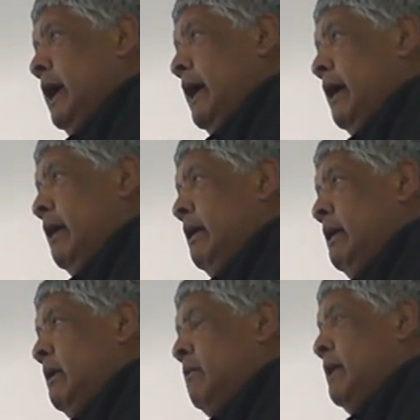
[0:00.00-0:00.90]
Yeah.
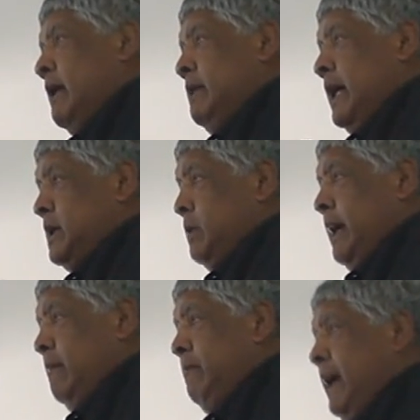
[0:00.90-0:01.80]
But that's
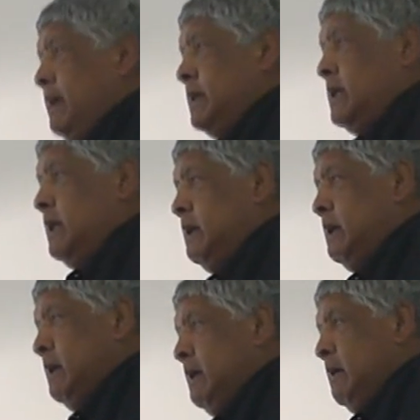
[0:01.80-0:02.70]
what it means.
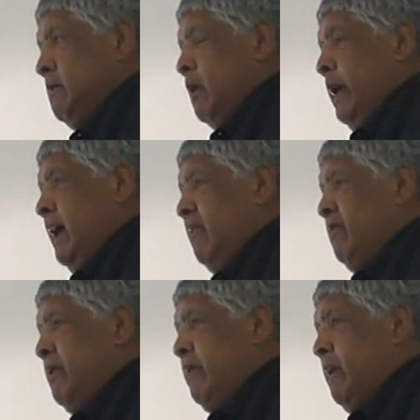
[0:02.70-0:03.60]
But we have
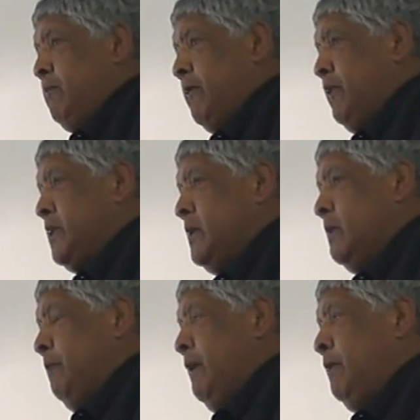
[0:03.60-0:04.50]
very
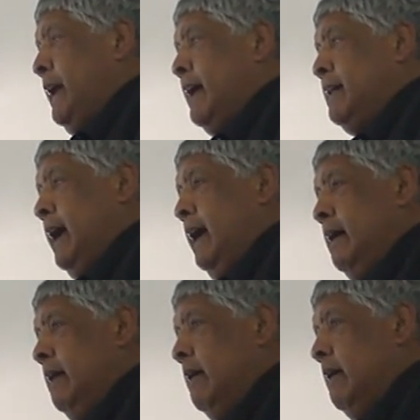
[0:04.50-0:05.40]
professional people out there.
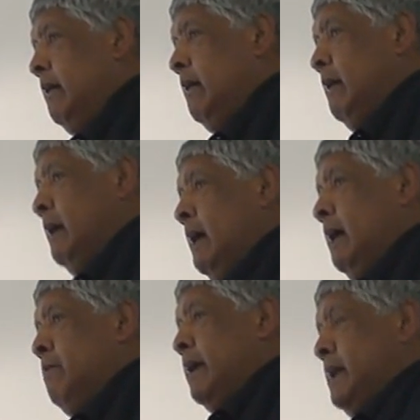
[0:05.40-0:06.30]

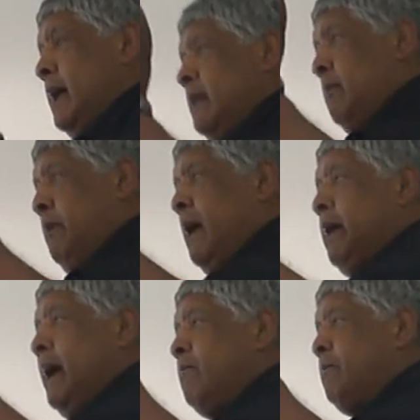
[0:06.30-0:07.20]
But the
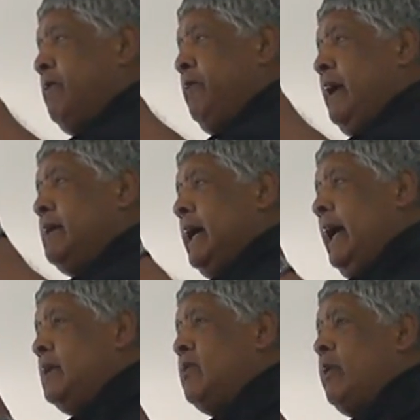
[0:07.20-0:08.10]
blowout preventer
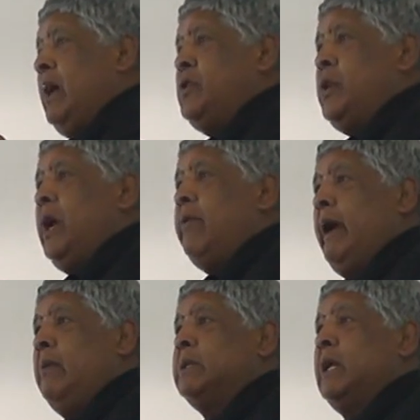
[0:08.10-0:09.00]
has 3 shear
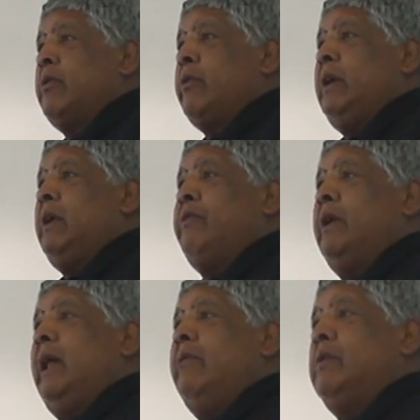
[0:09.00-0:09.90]
rams at 3
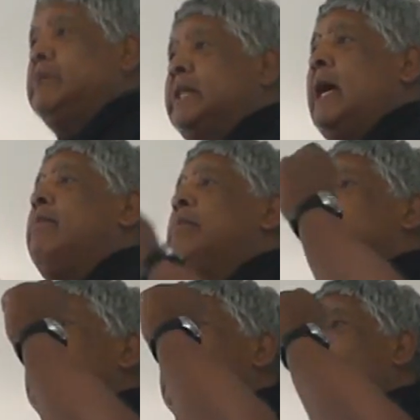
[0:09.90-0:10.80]
different levels. Some
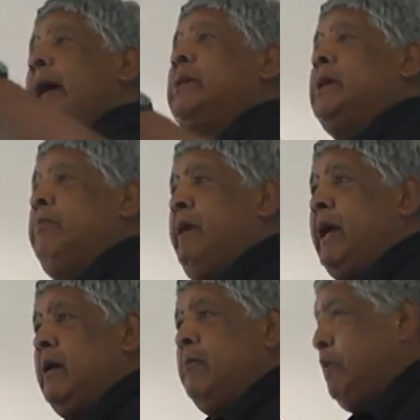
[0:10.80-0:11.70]
are actually
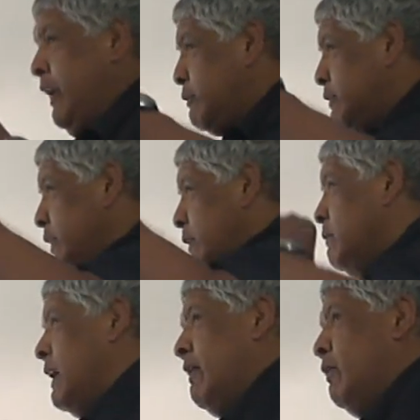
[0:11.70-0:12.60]
bigger. Perhaps
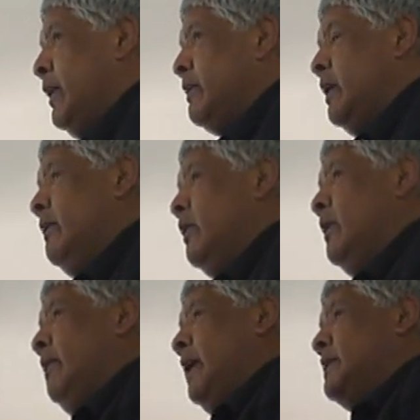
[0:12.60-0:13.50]
you might have worked on the
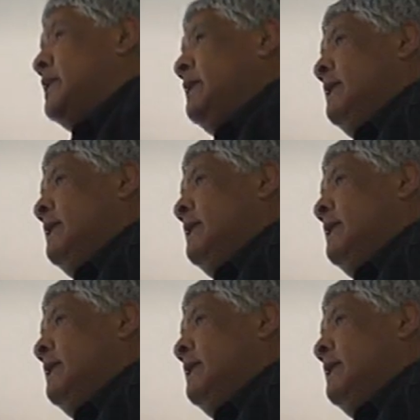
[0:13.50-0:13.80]
oil rigs.